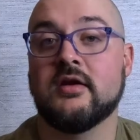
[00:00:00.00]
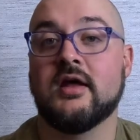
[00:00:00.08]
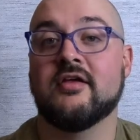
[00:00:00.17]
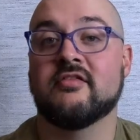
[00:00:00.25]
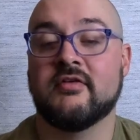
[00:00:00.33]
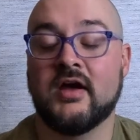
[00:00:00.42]
it
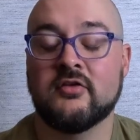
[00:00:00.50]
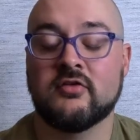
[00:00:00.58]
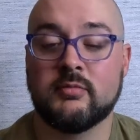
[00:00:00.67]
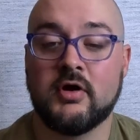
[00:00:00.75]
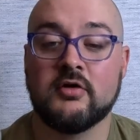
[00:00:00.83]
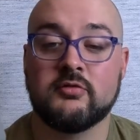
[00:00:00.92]
as fast as
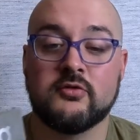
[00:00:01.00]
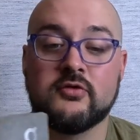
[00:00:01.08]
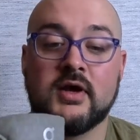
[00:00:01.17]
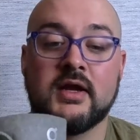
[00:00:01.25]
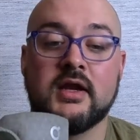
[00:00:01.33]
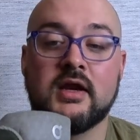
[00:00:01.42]
possible so
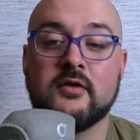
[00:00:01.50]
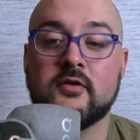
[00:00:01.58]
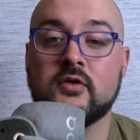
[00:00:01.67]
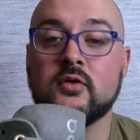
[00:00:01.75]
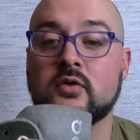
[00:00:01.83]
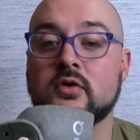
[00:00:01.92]
I can get out
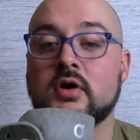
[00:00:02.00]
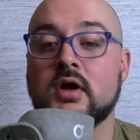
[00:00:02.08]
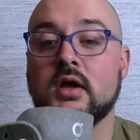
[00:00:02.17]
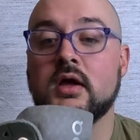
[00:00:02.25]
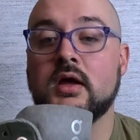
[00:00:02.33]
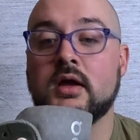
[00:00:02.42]
the door
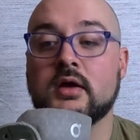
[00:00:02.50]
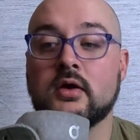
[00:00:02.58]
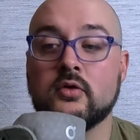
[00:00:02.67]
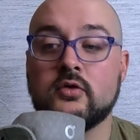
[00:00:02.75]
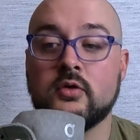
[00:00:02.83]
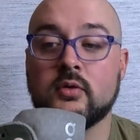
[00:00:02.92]
and
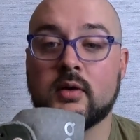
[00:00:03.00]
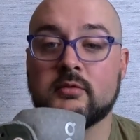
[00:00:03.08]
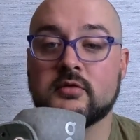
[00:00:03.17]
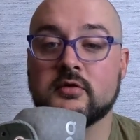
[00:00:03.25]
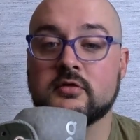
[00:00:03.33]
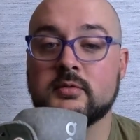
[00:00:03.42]
go do what I'm
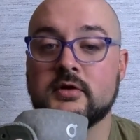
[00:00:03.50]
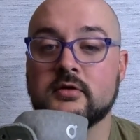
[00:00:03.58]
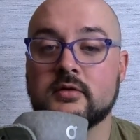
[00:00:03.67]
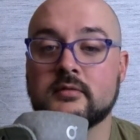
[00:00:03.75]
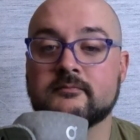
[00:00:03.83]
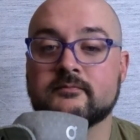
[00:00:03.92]
supposed to be
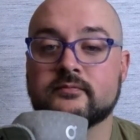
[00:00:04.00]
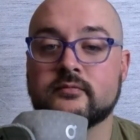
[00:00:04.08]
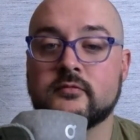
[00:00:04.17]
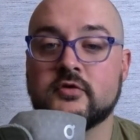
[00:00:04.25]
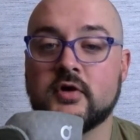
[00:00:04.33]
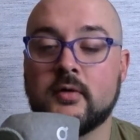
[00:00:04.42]
doing.
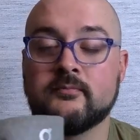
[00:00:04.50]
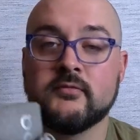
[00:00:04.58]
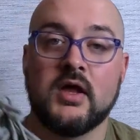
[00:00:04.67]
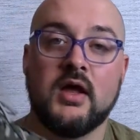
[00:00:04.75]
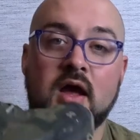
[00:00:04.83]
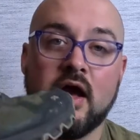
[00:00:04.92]
So
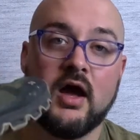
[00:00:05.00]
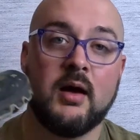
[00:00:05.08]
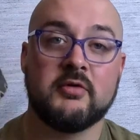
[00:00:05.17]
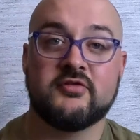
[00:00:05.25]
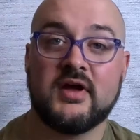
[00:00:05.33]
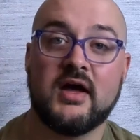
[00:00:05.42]

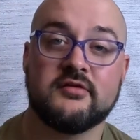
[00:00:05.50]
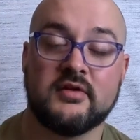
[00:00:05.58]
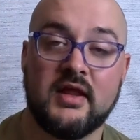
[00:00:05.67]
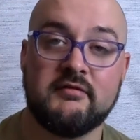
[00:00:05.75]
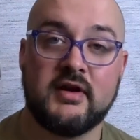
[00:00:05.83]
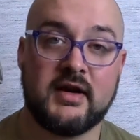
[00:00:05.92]
I'm a size
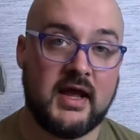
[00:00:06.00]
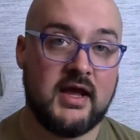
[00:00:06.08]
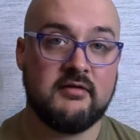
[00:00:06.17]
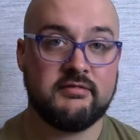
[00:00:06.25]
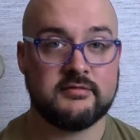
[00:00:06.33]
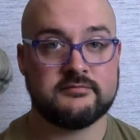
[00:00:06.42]

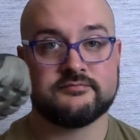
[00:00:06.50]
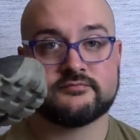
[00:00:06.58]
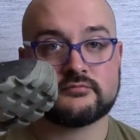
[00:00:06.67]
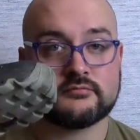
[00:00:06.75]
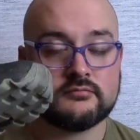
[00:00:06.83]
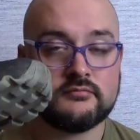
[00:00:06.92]
11.5.
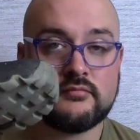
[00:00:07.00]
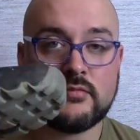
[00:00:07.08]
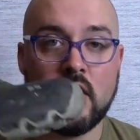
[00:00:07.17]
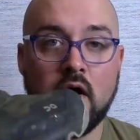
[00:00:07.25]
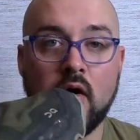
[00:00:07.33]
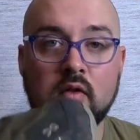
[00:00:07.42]

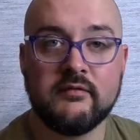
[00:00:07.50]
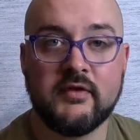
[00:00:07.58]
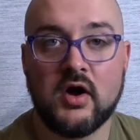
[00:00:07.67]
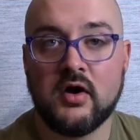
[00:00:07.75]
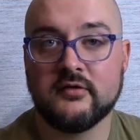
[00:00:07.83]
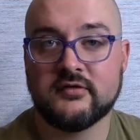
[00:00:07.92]
All of the
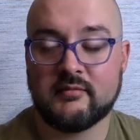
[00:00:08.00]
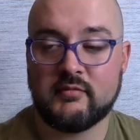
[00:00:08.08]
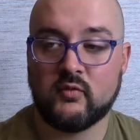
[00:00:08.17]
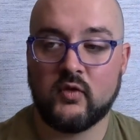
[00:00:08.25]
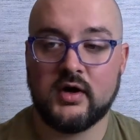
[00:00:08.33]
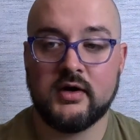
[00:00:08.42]
Ons I've
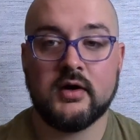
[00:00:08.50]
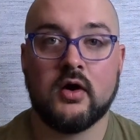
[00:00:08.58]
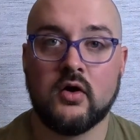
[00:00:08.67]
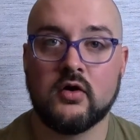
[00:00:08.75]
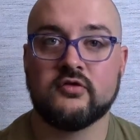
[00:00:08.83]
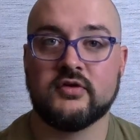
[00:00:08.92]
been wearing
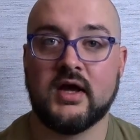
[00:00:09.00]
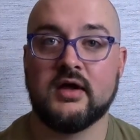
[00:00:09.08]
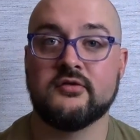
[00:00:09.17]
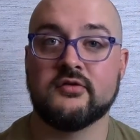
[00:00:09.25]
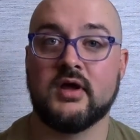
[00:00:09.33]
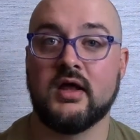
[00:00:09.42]
are
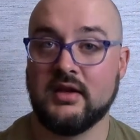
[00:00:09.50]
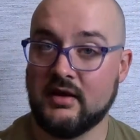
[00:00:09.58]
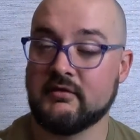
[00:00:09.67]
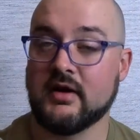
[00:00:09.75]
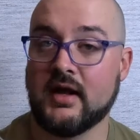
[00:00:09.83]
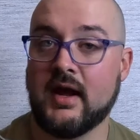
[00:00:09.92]
size
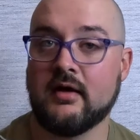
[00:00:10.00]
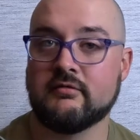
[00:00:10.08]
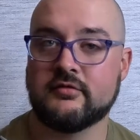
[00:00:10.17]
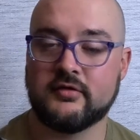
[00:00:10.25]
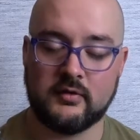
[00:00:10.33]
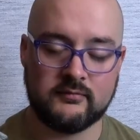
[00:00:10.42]
11.5,
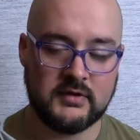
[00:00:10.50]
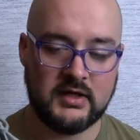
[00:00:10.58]
so